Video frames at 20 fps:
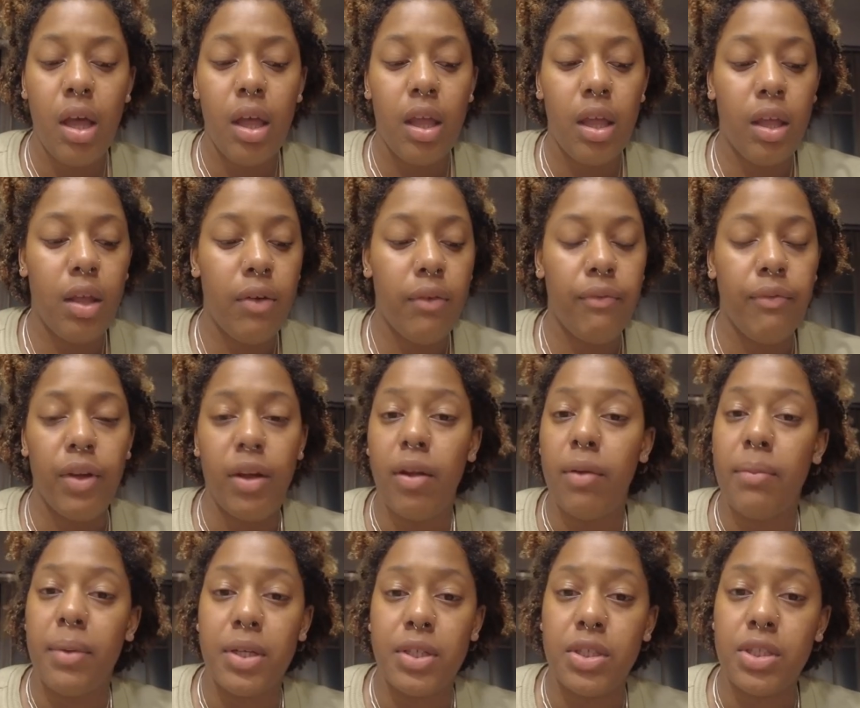It very
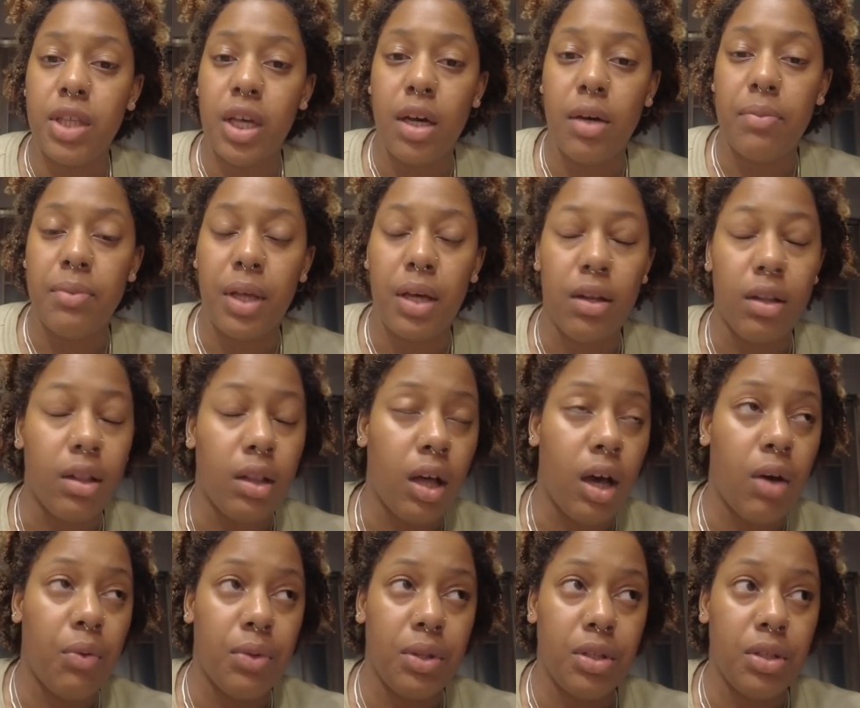much helped out a
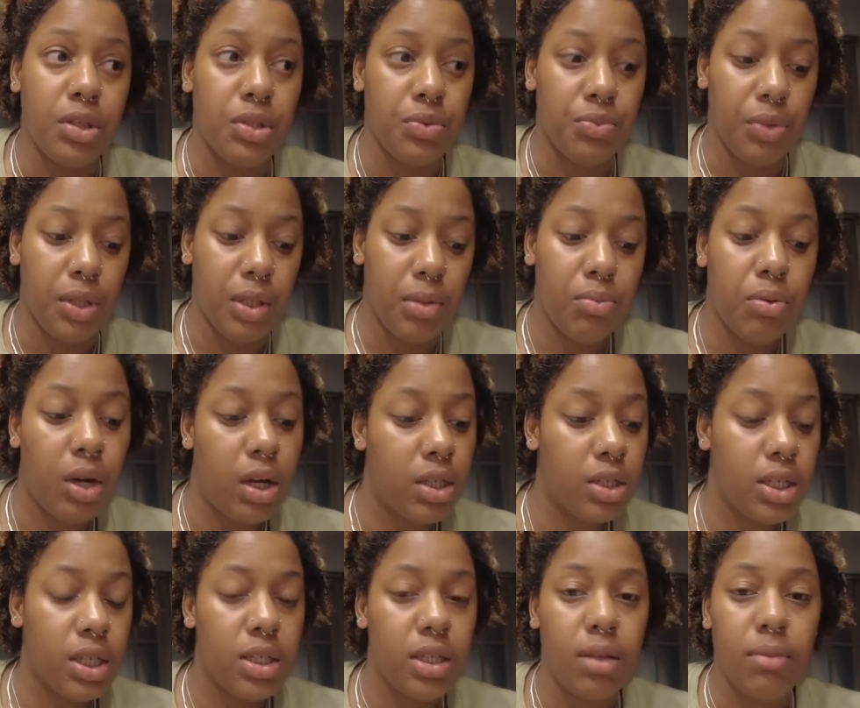lot with this reading
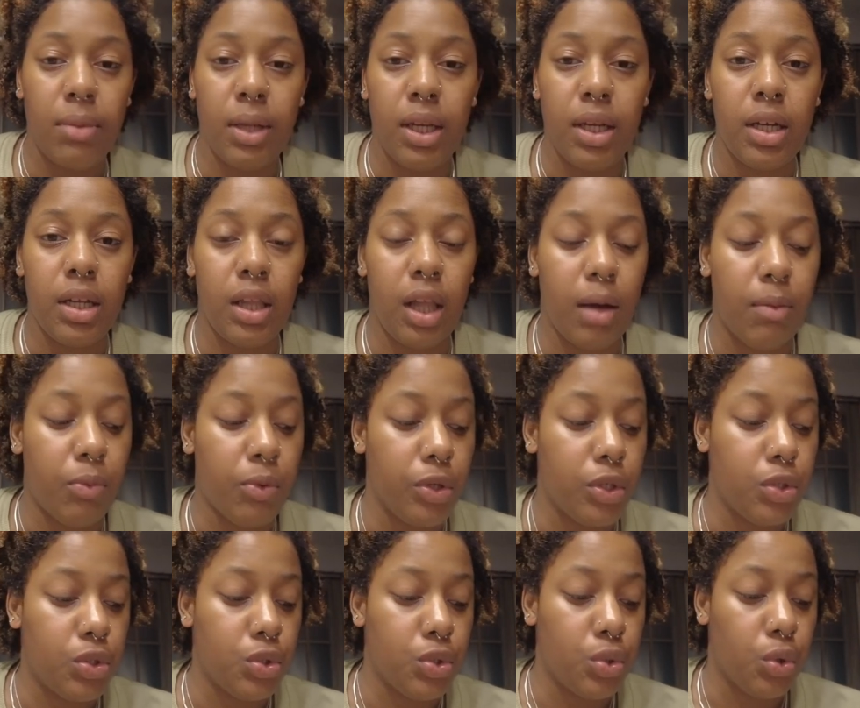process. It made it a lot more
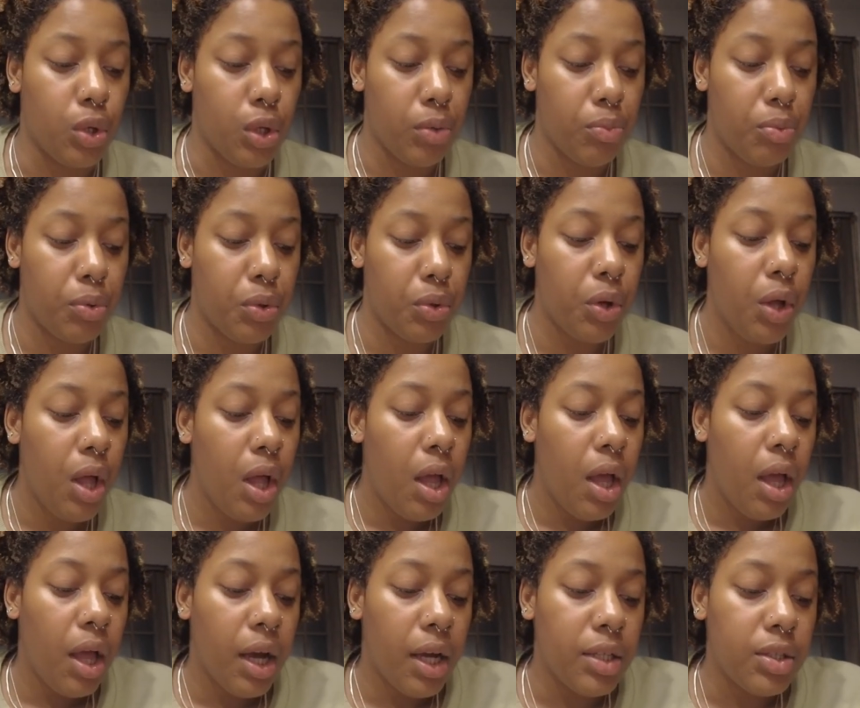enjoyable.
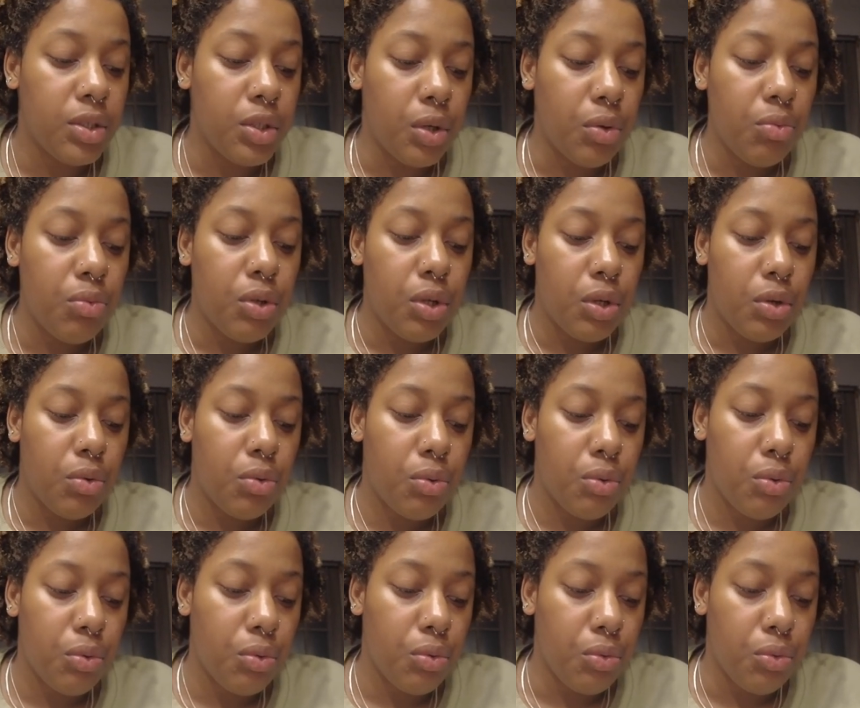I don't know
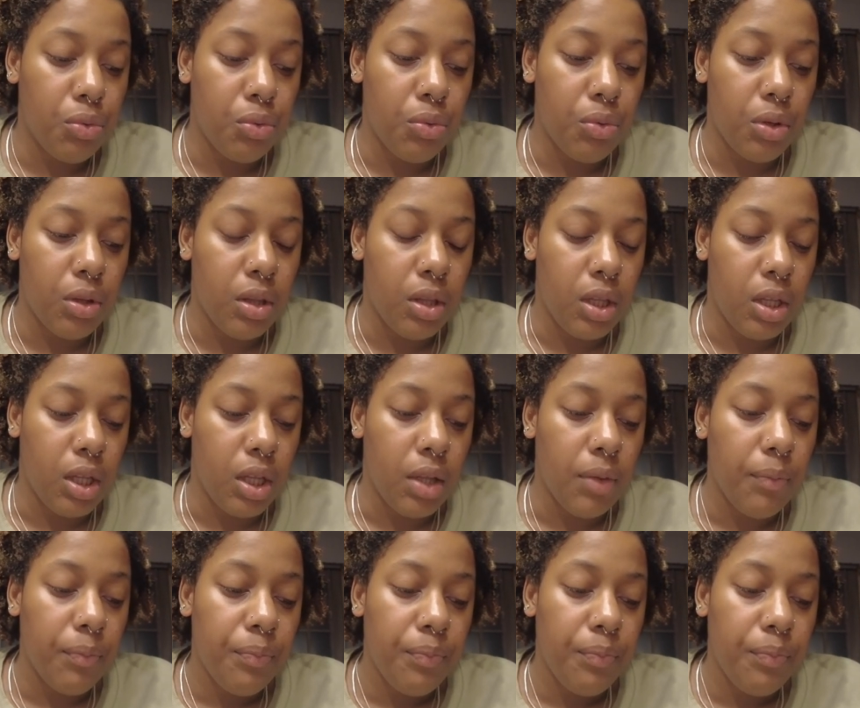who the